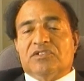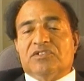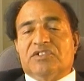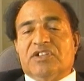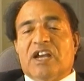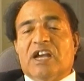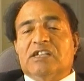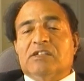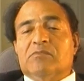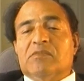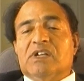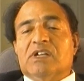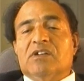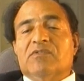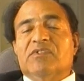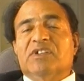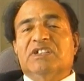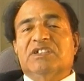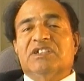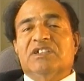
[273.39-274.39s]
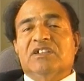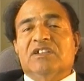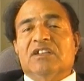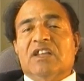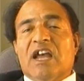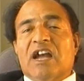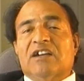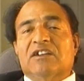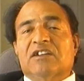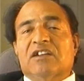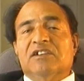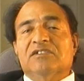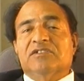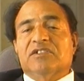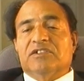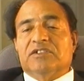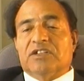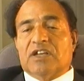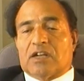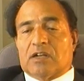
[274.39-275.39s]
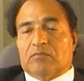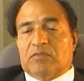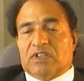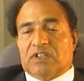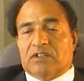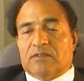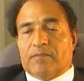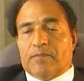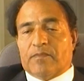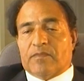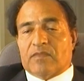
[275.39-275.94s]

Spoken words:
judgment, which she liked considerably.